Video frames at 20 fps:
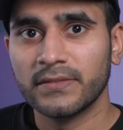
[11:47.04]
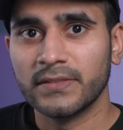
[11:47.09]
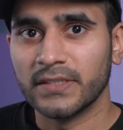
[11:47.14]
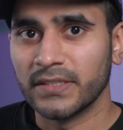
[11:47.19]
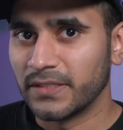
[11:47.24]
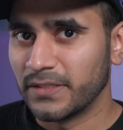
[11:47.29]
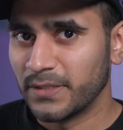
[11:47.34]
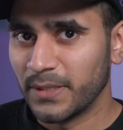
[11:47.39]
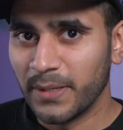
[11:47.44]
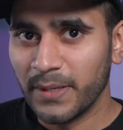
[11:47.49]

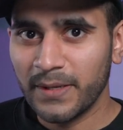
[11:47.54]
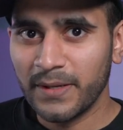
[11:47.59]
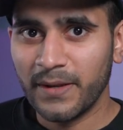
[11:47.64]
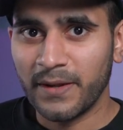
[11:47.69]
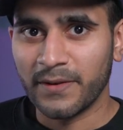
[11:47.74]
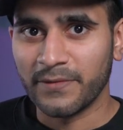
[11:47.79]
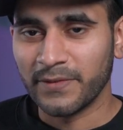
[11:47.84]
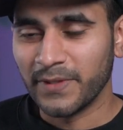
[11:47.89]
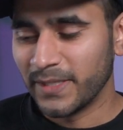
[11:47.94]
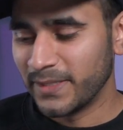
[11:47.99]
just turn it
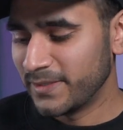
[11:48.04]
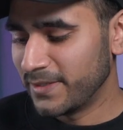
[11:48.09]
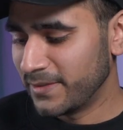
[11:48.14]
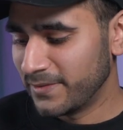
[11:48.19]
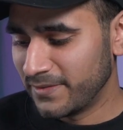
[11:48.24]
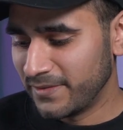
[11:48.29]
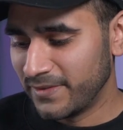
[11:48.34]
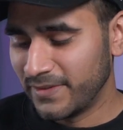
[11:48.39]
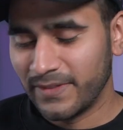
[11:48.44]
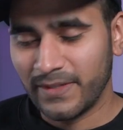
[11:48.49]
off. That's
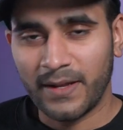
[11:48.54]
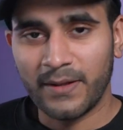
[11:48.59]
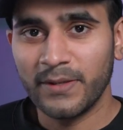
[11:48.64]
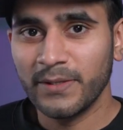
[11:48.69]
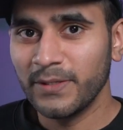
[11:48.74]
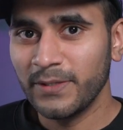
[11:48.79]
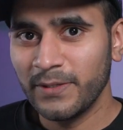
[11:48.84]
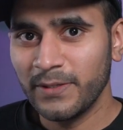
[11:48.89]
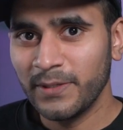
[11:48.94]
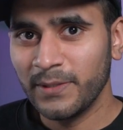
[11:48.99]
all
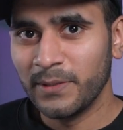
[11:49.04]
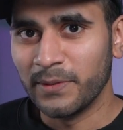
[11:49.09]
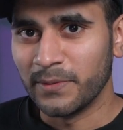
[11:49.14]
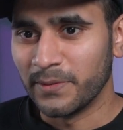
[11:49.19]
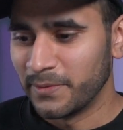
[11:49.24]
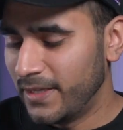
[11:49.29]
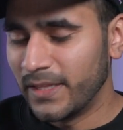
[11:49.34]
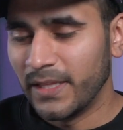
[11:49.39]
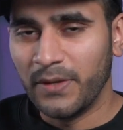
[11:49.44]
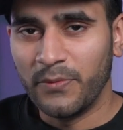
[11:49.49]
you can do.
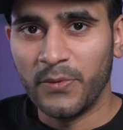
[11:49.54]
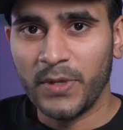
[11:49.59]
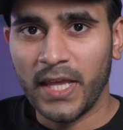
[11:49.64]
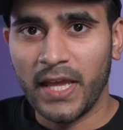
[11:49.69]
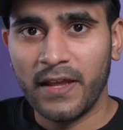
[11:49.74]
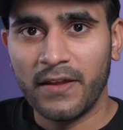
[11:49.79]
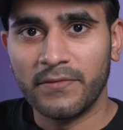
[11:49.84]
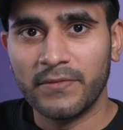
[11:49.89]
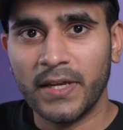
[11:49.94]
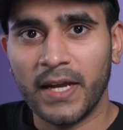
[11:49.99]
And then we
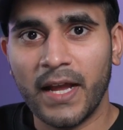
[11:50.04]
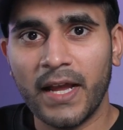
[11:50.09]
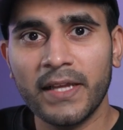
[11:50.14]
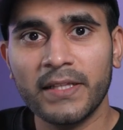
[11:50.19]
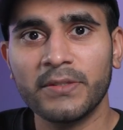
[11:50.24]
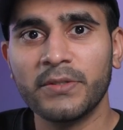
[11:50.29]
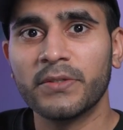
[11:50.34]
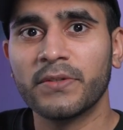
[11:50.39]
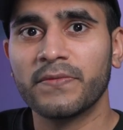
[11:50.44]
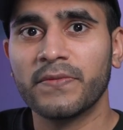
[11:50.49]
have the
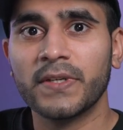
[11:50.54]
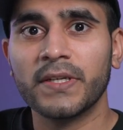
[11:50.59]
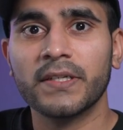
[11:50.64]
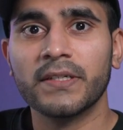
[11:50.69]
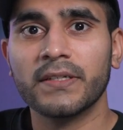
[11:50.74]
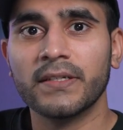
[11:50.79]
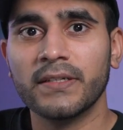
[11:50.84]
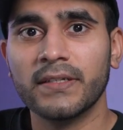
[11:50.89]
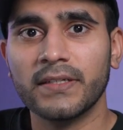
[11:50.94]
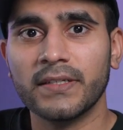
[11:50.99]
highly
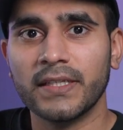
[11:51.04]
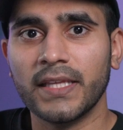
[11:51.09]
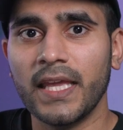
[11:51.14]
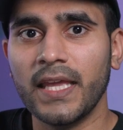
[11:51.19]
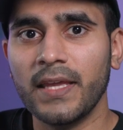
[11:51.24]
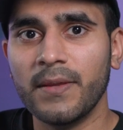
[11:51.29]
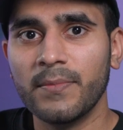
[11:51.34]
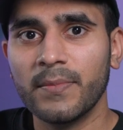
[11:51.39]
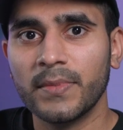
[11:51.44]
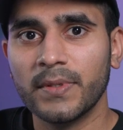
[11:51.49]
revered
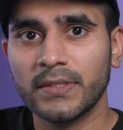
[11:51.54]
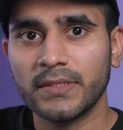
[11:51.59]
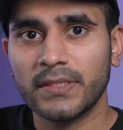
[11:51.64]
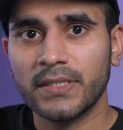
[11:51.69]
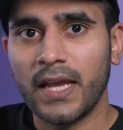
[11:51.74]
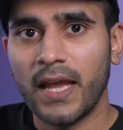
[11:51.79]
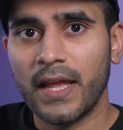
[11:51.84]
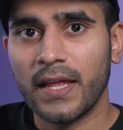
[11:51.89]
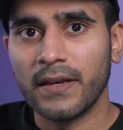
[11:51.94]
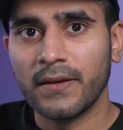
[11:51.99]
game
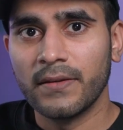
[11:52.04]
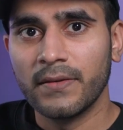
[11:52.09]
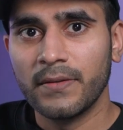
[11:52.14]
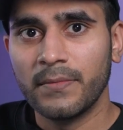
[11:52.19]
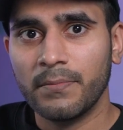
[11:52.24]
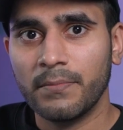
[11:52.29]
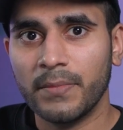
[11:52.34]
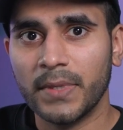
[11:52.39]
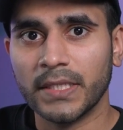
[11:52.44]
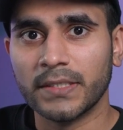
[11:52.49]
chat
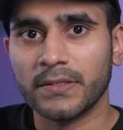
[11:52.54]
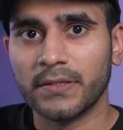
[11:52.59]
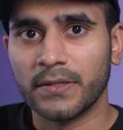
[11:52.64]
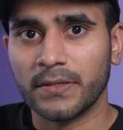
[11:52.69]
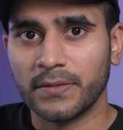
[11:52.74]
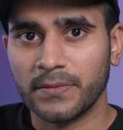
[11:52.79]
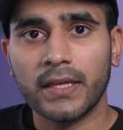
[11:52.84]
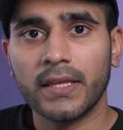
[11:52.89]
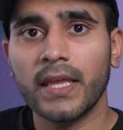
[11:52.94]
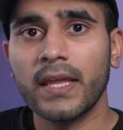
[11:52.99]
mixer.
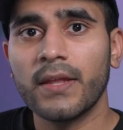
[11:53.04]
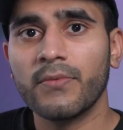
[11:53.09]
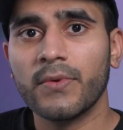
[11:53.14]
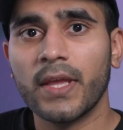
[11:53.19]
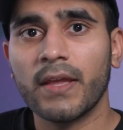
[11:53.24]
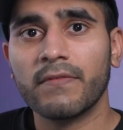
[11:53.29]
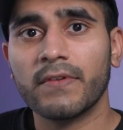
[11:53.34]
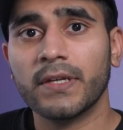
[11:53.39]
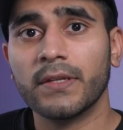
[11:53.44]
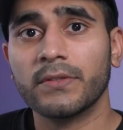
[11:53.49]
Again, we
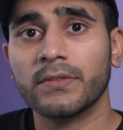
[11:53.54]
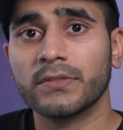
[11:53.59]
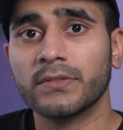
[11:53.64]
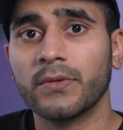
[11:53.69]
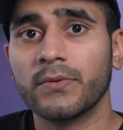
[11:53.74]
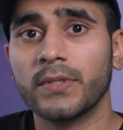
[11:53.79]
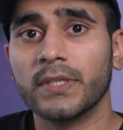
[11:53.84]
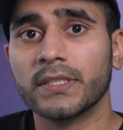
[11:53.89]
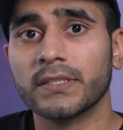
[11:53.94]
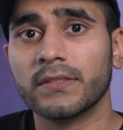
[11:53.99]
have another
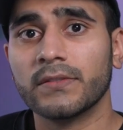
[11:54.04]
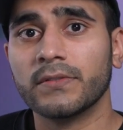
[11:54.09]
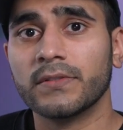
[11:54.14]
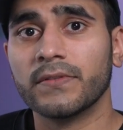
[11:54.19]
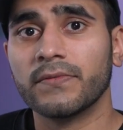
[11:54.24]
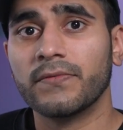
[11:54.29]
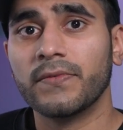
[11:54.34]
Sony exclusive